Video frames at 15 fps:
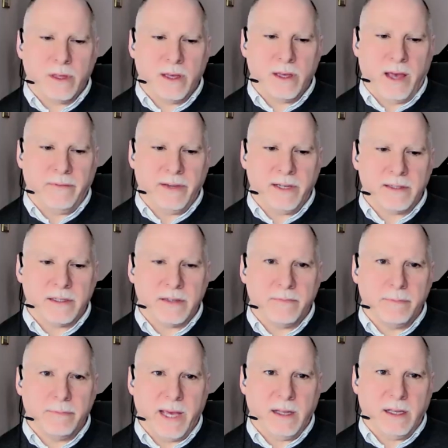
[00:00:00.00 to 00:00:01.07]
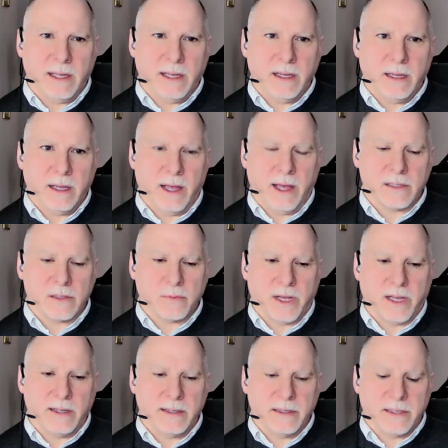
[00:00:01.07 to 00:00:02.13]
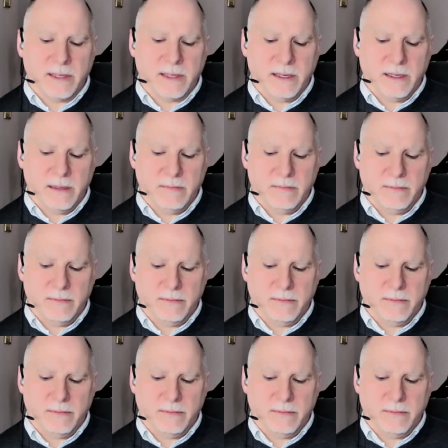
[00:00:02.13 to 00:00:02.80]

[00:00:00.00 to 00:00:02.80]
the evidence of mailing as well as any